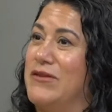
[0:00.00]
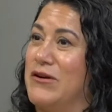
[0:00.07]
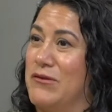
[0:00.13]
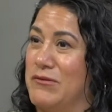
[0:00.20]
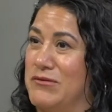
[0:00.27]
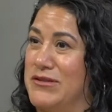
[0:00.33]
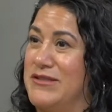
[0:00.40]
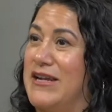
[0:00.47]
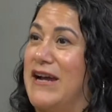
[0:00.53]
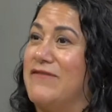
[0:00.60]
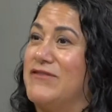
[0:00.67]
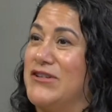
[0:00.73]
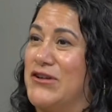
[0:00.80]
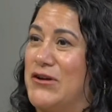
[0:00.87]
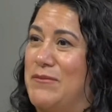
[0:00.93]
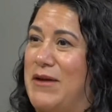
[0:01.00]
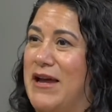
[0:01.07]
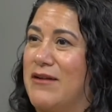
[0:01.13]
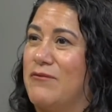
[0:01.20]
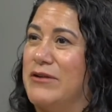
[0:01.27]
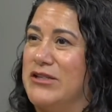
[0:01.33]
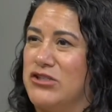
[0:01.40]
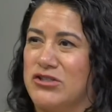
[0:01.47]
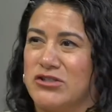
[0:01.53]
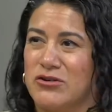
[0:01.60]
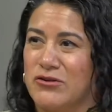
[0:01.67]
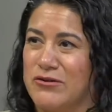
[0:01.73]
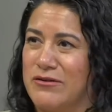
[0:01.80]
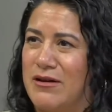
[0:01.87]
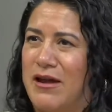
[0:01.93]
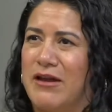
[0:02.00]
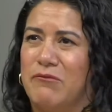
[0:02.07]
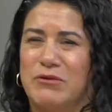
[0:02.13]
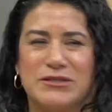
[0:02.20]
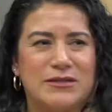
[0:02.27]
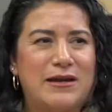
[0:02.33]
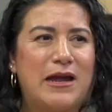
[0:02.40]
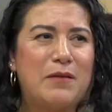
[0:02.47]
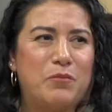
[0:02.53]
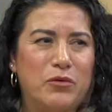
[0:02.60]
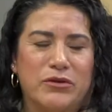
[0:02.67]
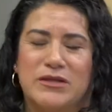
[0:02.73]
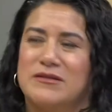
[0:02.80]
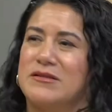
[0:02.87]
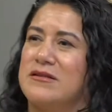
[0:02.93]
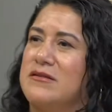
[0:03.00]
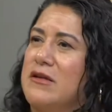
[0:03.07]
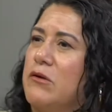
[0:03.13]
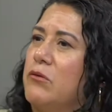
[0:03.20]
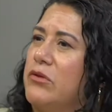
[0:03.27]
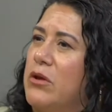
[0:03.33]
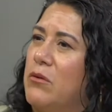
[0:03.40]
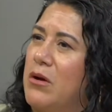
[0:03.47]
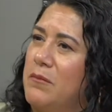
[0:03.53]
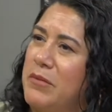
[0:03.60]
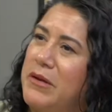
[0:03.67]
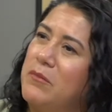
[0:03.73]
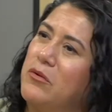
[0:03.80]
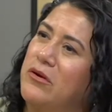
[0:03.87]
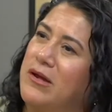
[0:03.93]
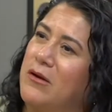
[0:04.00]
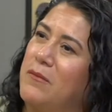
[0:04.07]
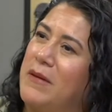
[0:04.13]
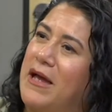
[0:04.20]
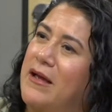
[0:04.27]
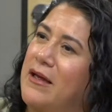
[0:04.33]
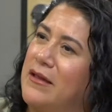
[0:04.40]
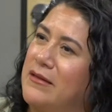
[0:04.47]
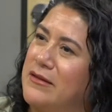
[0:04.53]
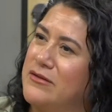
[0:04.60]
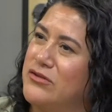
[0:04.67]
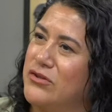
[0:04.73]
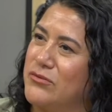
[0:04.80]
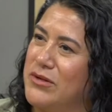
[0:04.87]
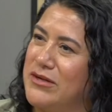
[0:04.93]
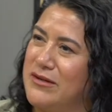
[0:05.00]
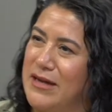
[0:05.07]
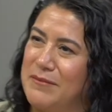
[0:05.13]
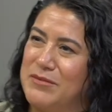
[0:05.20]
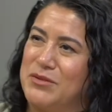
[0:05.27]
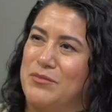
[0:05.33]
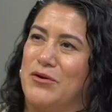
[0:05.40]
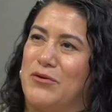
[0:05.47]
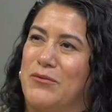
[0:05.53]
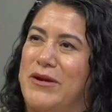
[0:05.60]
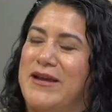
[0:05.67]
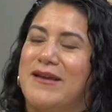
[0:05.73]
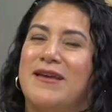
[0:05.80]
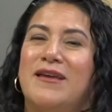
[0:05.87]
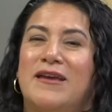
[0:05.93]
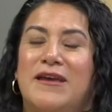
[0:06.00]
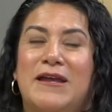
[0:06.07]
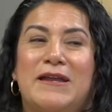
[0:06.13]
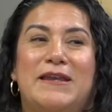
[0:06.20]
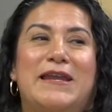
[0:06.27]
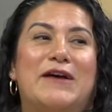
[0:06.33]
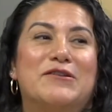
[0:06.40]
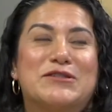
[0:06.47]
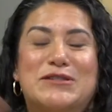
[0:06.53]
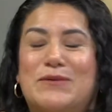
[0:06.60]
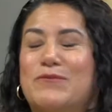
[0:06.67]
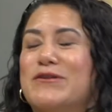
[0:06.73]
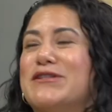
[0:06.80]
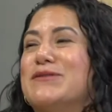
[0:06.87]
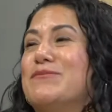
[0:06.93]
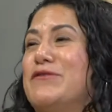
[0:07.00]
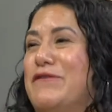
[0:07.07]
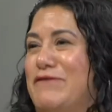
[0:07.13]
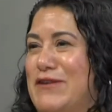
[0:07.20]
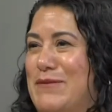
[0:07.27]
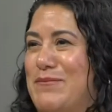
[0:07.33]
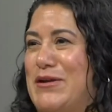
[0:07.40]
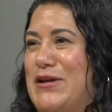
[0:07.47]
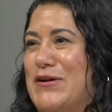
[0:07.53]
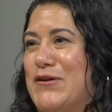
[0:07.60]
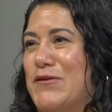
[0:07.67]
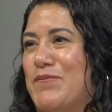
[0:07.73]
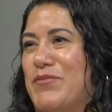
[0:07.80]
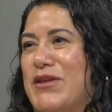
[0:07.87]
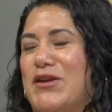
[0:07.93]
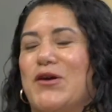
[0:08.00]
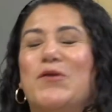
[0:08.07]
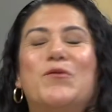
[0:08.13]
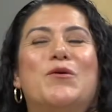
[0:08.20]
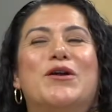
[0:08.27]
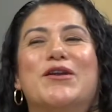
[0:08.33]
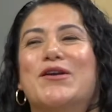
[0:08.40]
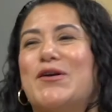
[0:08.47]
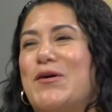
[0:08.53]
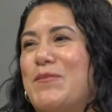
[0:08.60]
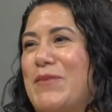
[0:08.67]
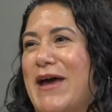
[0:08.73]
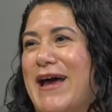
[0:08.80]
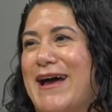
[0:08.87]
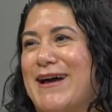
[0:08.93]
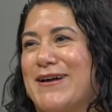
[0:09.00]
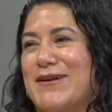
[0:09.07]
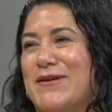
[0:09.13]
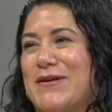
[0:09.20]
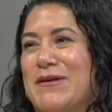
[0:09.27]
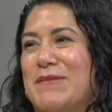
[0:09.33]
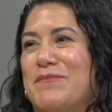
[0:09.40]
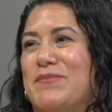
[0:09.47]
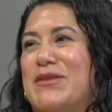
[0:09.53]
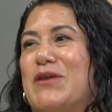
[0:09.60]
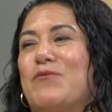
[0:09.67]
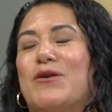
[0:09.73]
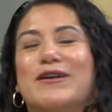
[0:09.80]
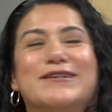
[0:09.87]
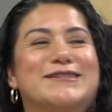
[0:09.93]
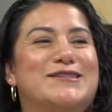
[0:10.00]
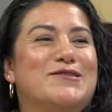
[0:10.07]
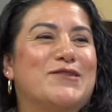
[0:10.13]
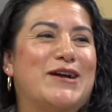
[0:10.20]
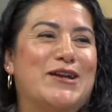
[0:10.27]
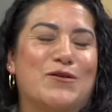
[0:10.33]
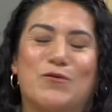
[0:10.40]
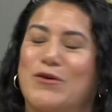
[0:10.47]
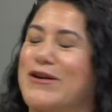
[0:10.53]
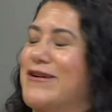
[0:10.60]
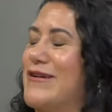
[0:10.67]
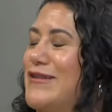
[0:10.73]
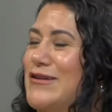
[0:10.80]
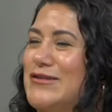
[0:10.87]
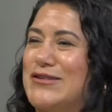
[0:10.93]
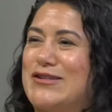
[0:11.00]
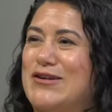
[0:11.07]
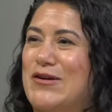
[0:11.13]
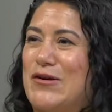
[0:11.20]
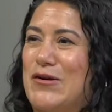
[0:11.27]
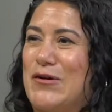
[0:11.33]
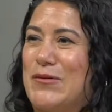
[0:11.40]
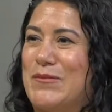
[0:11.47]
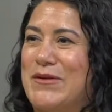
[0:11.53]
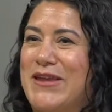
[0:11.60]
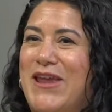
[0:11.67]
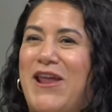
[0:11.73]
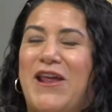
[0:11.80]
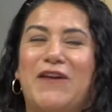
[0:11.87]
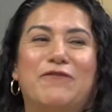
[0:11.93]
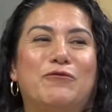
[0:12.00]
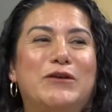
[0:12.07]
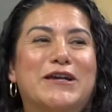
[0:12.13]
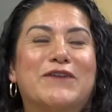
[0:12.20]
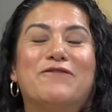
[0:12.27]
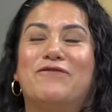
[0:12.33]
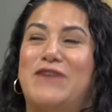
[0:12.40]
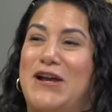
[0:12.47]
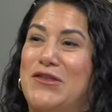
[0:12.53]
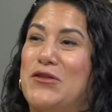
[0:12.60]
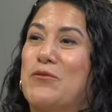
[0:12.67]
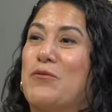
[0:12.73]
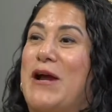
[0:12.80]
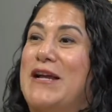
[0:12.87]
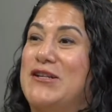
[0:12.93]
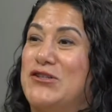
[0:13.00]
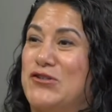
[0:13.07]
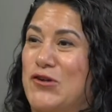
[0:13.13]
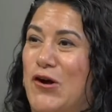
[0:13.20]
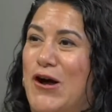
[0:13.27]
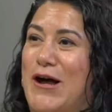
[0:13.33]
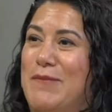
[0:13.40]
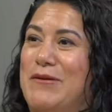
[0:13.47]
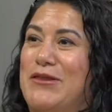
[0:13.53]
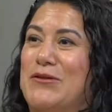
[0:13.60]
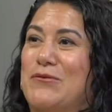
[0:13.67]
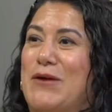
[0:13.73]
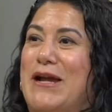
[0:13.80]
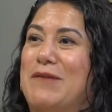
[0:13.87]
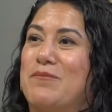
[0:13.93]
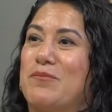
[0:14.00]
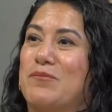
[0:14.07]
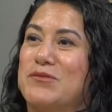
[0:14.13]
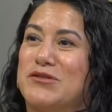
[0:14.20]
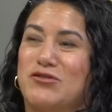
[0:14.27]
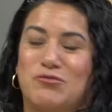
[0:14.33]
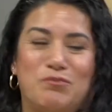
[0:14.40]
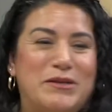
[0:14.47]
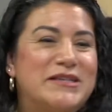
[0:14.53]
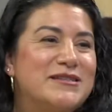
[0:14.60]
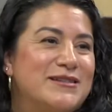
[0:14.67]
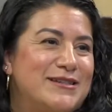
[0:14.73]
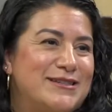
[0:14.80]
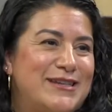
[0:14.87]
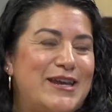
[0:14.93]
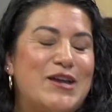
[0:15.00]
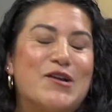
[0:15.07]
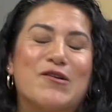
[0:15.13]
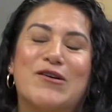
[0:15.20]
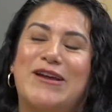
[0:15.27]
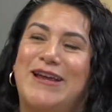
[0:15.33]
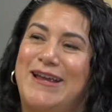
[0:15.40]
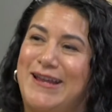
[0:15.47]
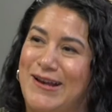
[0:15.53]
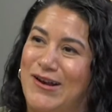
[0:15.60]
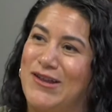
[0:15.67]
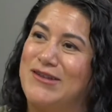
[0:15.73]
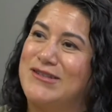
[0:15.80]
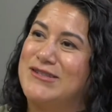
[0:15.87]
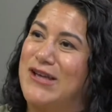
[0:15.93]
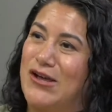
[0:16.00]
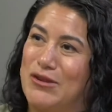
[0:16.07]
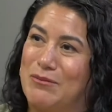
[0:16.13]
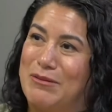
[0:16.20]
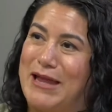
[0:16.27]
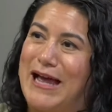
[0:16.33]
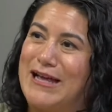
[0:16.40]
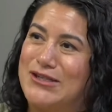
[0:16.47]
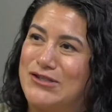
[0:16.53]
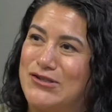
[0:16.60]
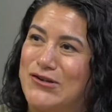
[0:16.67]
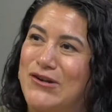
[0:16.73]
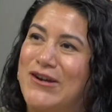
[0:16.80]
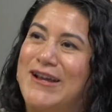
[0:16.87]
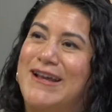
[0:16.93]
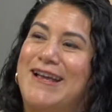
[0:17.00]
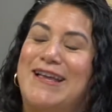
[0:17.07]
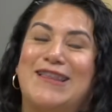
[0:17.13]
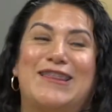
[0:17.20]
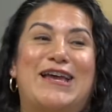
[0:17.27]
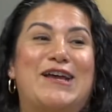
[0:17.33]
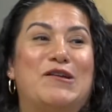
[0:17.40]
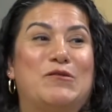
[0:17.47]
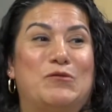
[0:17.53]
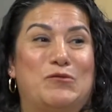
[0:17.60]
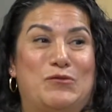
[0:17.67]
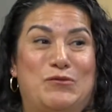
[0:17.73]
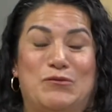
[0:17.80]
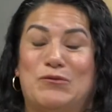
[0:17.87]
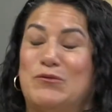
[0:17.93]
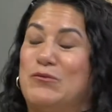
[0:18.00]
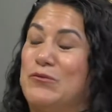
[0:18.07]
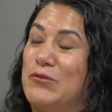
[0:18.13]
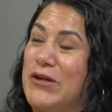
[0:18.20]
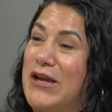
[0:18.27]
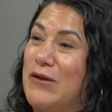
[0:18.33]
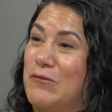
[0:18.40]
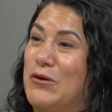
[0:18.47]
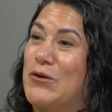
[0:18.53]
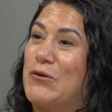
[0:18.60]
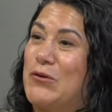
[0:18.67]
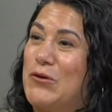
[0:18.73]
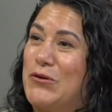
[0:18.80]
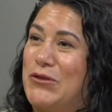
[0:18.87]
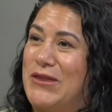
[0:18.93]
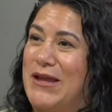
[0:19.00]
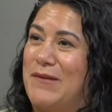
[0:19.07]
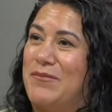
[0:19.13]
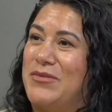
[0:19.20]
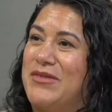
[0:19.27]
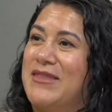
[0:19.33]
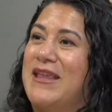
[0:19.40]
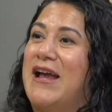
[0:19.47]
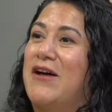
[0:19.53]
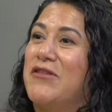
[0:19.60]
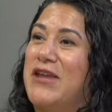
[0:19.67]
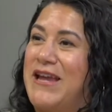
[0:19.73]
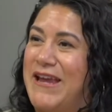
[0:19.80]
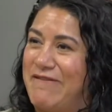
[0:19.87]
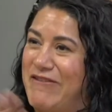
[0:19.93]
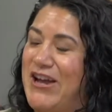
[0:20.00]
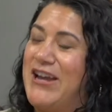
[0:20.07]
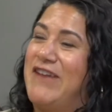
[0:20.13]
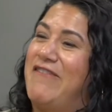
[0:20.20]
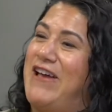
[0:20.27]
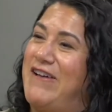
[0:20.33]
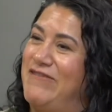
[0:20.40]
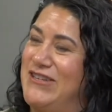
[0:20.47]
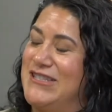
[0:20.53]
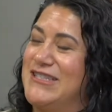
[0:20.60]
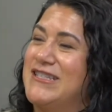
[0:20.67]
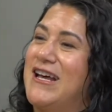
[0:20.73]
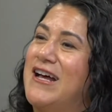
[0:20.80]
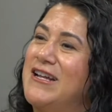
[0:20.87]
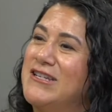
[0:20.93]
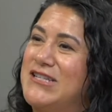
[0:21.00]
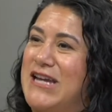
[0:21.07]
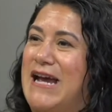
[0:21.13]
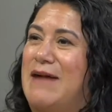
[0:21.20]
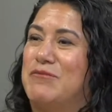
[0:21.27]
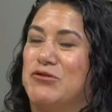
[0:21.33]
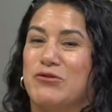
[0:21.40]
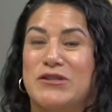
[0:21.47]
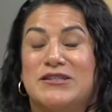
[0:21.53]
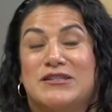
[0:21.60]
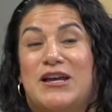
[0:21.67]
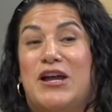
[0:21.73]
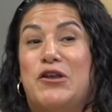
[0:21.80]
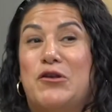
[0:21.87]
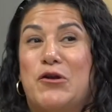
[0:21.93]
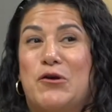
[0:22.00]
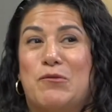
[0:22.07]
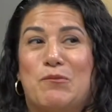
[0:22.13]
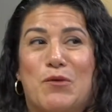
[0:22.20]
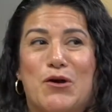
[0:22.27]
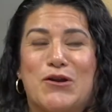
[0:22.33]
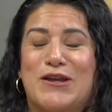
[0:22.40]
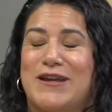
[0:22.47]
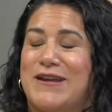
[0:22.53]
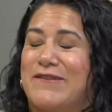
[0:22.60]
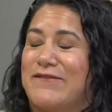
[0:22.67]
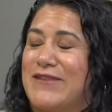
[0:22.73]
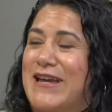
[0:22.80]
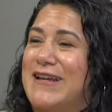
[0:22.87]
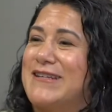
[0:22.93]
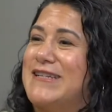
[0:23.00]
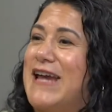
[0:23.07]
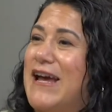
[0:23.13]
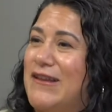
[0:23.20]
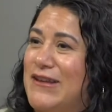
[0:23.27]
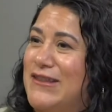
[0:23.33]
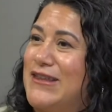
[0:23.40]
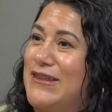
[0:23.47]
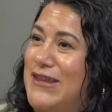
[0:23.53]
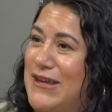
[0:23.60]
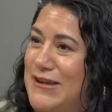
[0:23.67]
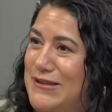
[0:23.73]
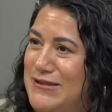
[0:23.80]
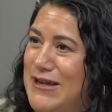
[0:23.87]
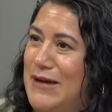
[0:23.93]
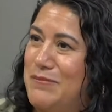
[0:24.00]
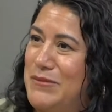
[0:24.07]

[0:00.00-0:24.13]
their staff to go back. We just heard, I was at Apple that says they, they want people to go back at least three times per week. Now someone's moved up here. They don't want to go back. They want to still kind of work close to home. Yeah. If we can find the right job and the right business here in yes. South Placer that can recruit them, now they kind of have this untapped or this unknown market of like talent that they can tap